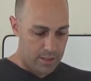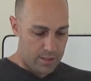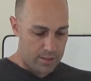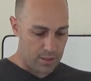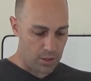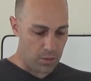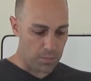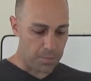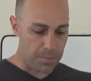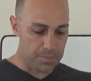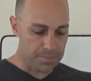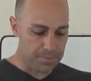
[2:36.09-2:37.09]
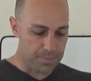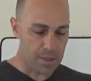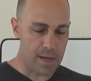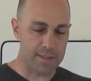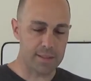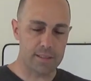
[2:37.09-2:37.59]
So,
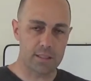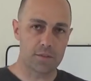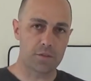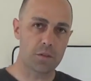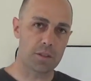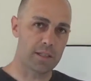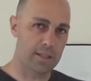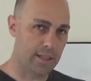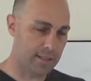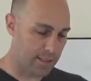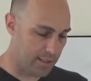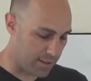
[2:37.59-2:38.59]
processes for conducting